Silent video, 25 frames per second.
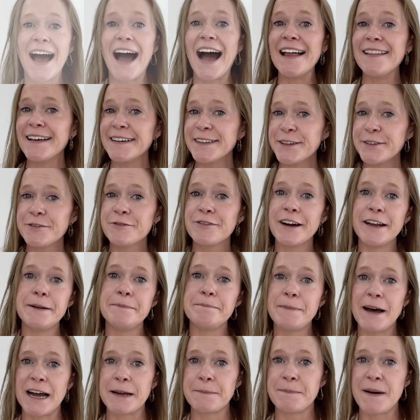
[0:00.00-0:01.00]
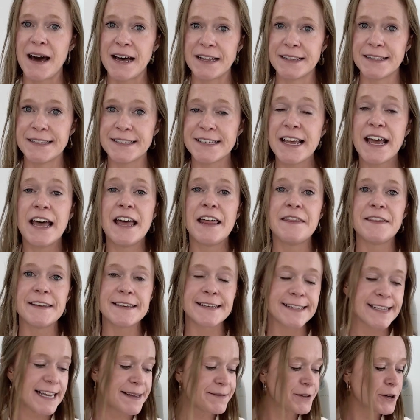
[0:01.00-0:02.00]
Unlike the front and back patterns, the
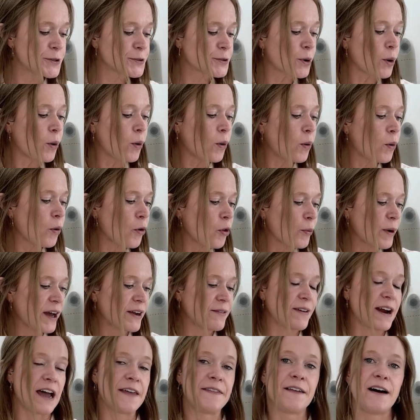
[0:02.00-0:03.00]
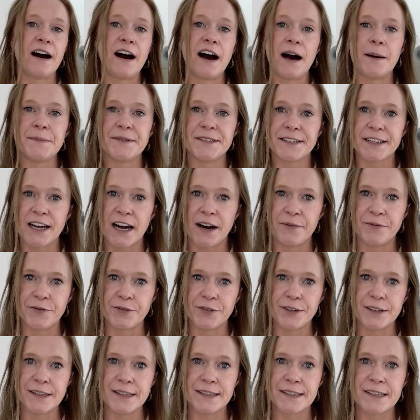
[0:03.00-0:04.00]
sleeve goes all the way around the arm
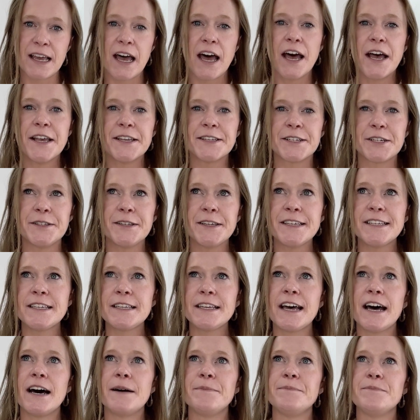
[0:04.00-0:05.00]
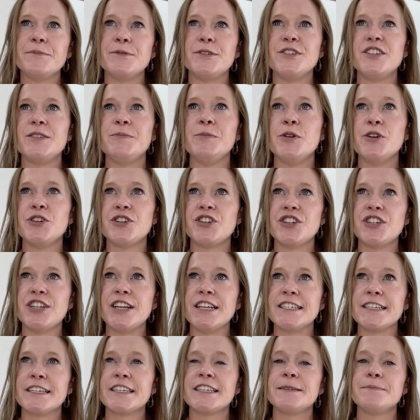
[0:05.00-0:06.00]
circumference. So this distribution
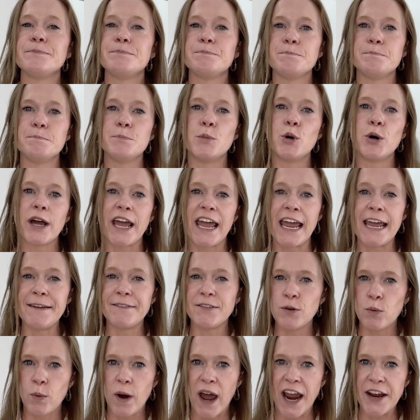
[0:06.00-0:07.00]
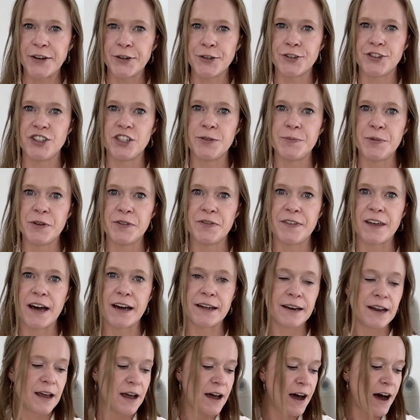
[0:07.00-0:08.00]
is just more even way to distribute
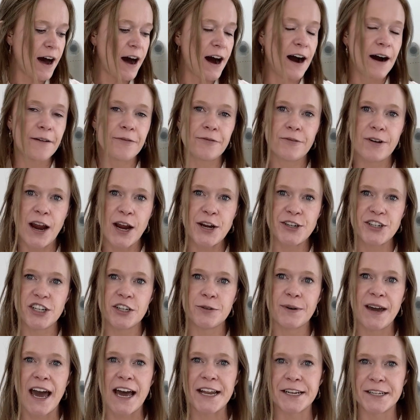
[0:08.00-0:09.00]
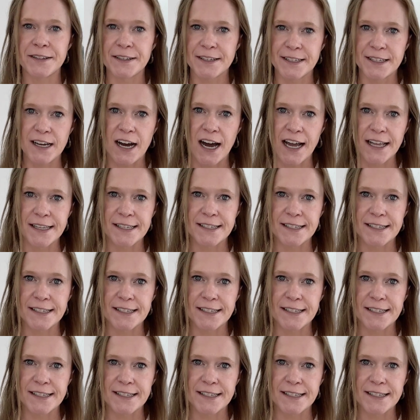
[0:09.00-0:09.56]
that half ratio we add to the side